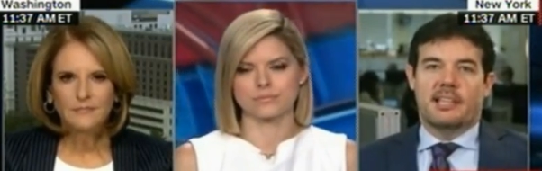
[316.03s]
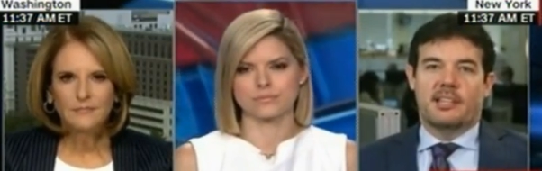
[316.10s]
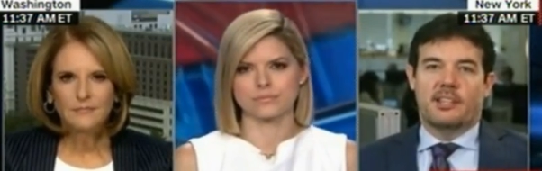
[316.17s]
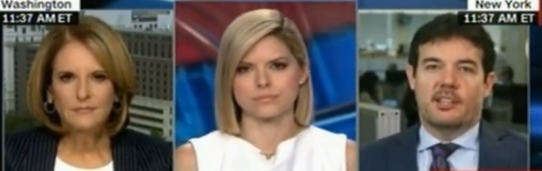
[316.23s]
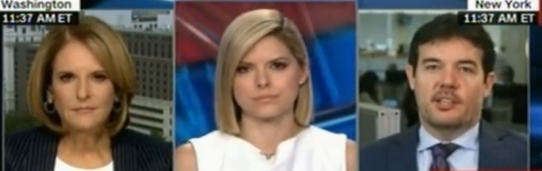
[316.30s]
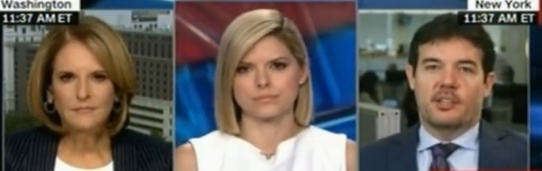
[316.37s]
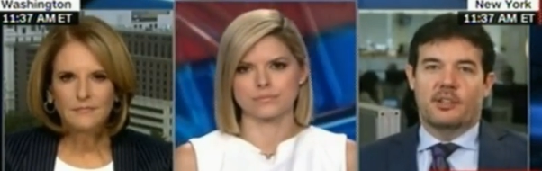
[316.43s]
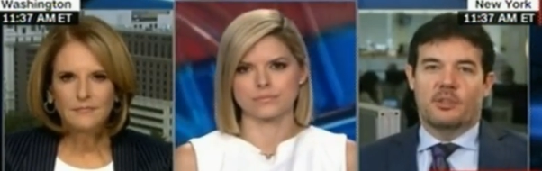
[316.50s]

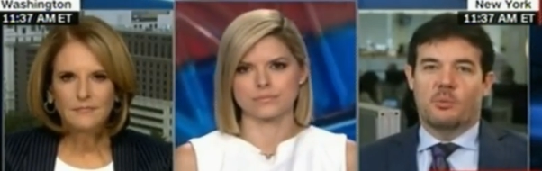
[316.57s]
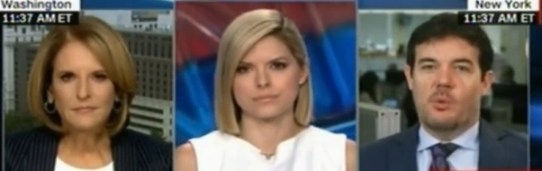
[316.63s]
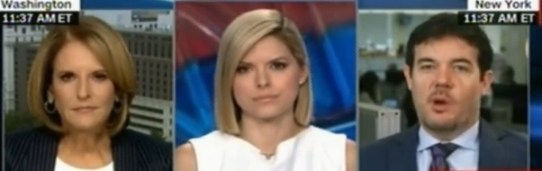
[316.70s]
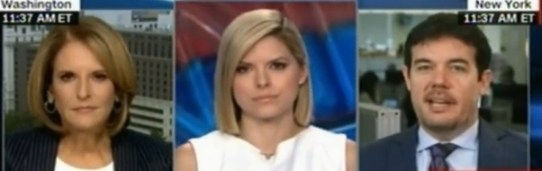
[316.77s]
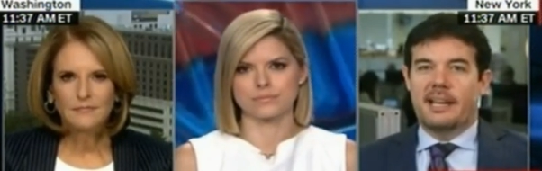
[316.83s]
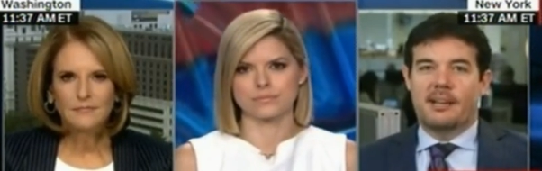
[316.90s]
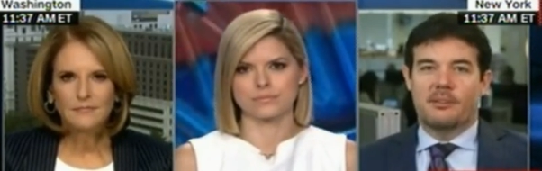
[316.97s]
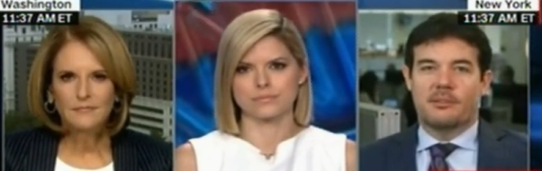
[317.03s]
Speaker 1: the, the
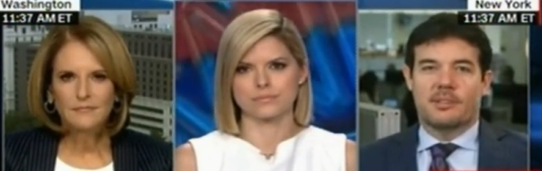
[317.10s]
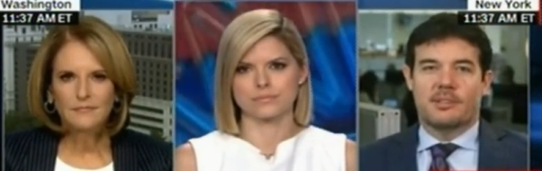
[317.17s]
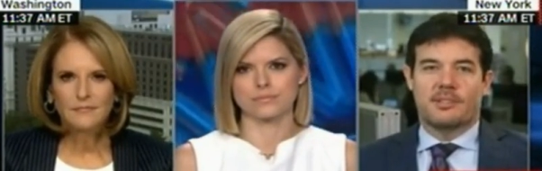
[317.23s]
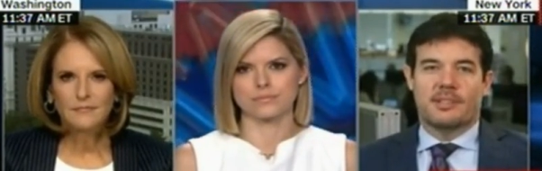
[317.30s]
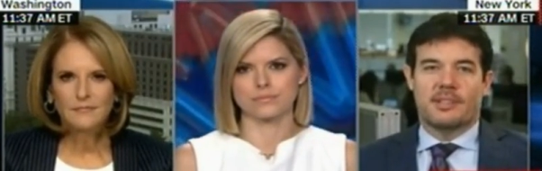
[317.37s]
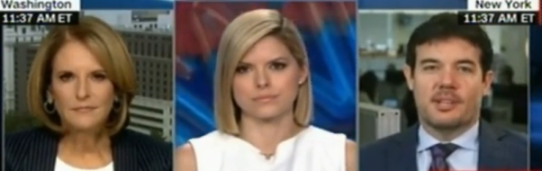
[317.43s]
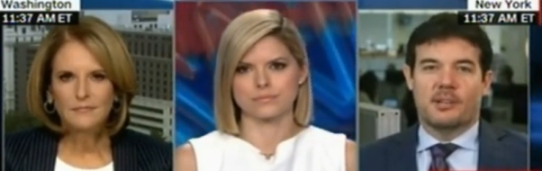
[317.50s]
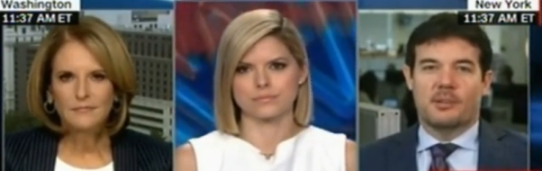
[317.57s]
White House,
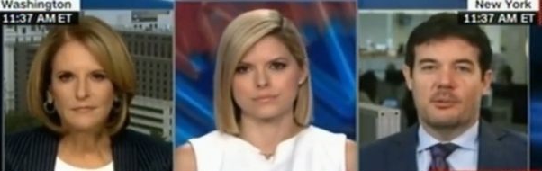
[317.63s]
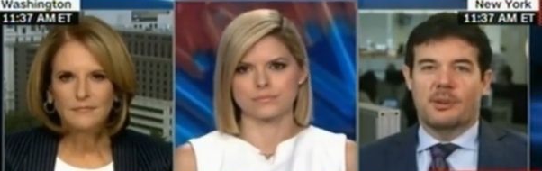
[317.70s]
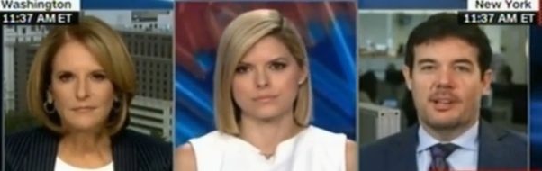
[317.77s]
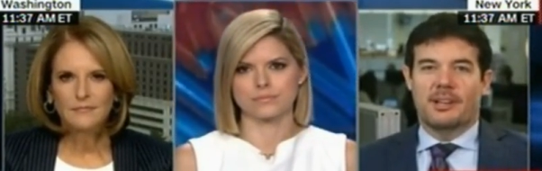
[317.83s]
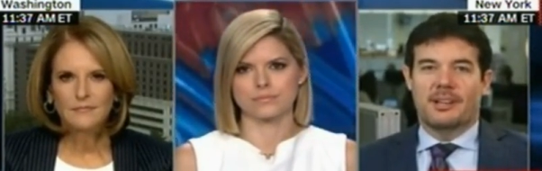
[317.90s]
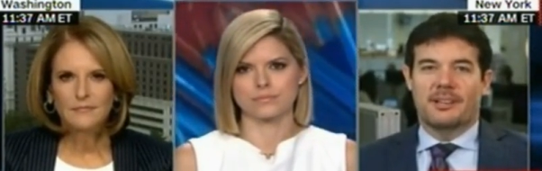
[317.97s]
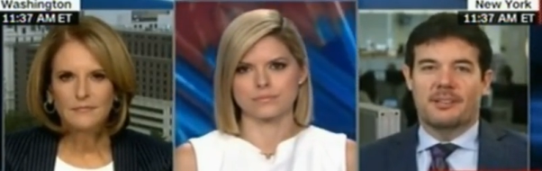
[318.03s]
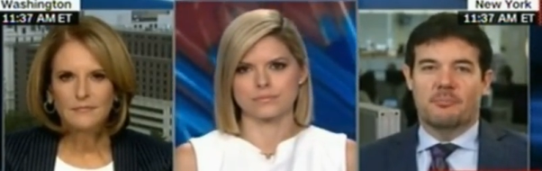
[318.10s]
you know,
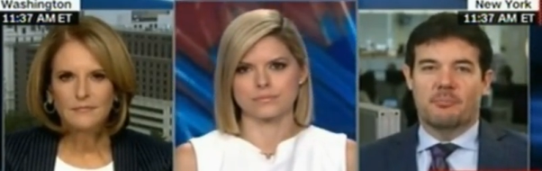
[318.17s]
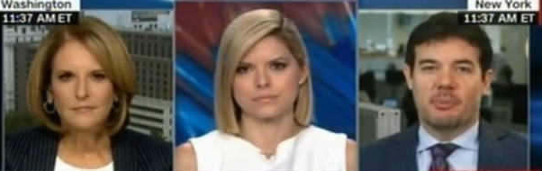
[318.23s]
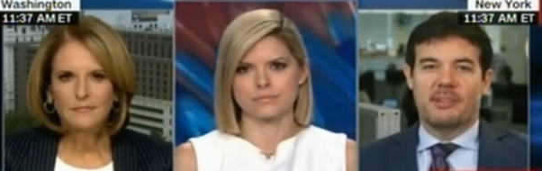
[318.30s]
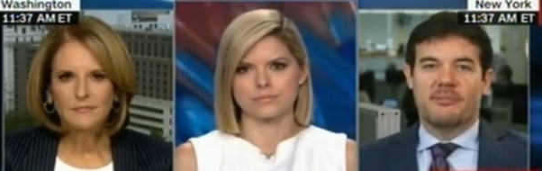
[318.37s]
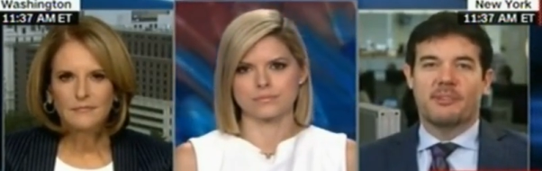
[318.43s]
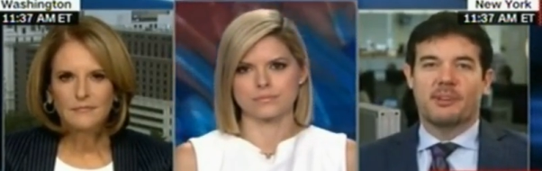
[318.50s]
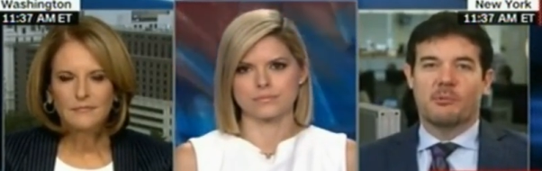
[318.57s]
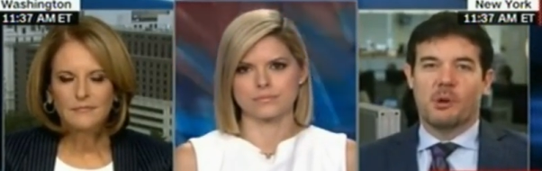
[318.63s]
uh,
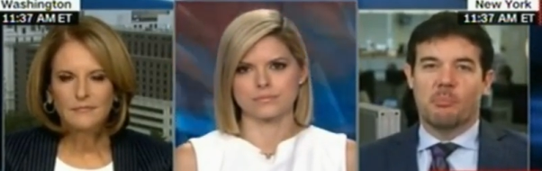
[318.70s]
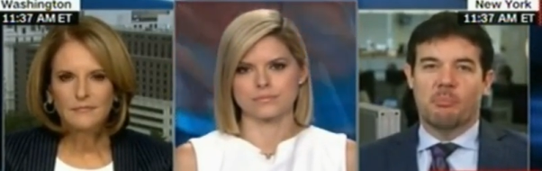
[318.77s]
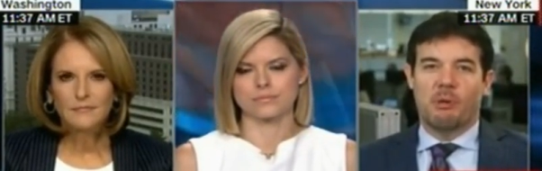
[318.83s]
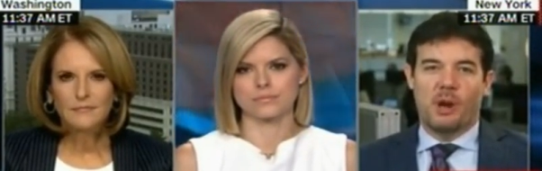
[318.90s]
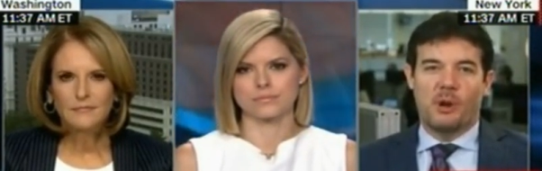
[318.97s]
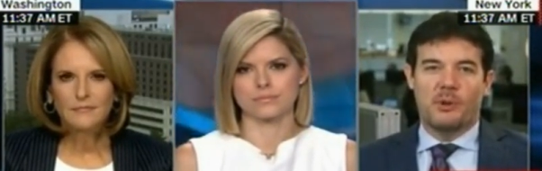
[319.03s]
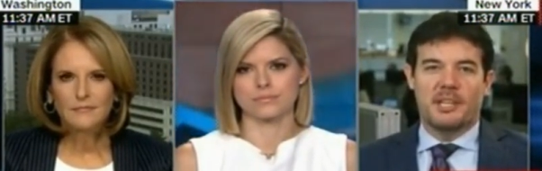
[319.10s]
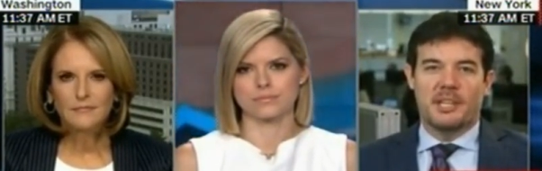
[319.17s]
briefing room
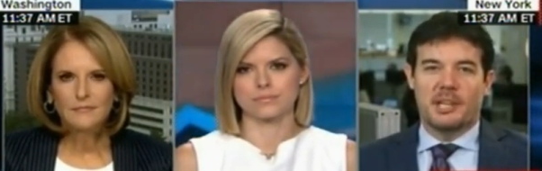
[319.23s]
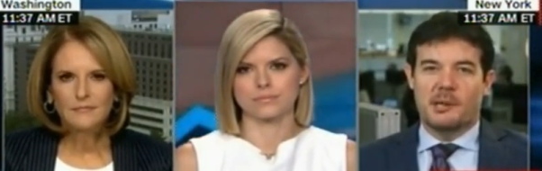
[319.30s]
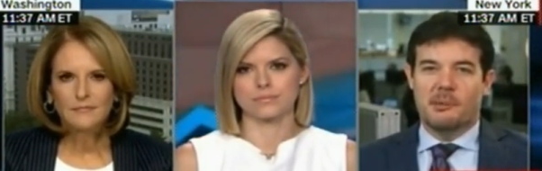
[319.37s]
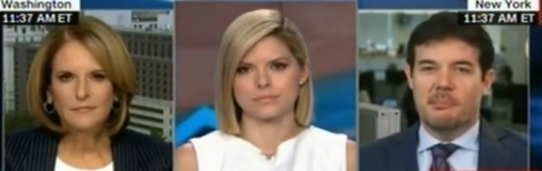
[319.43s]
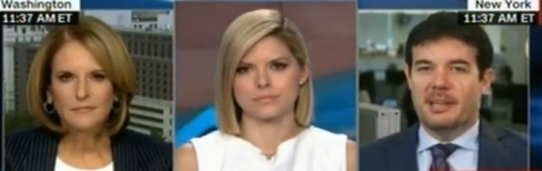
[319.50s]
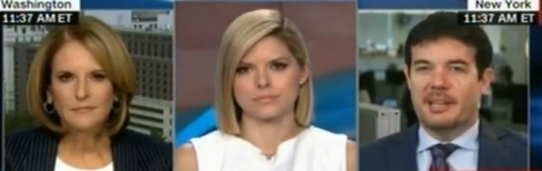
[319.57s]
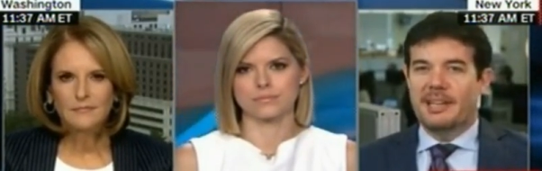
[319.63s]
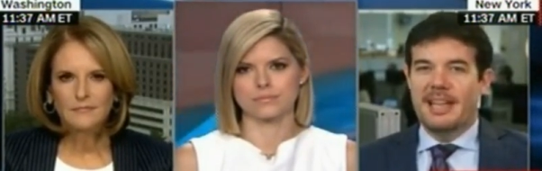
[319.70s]

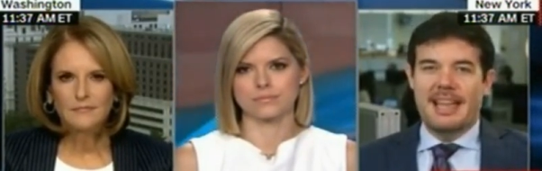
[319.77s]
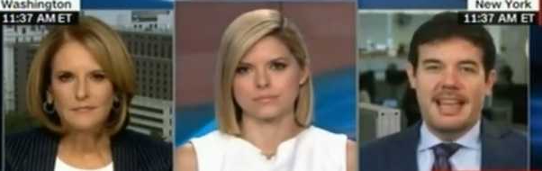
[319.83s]
podium and,